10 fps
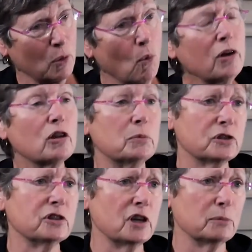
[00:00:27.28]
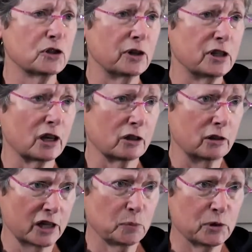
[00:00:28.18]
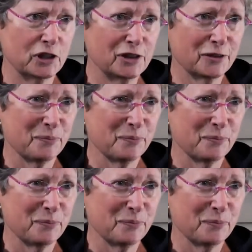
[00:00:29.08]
One of them is to demonstrate technical expertise.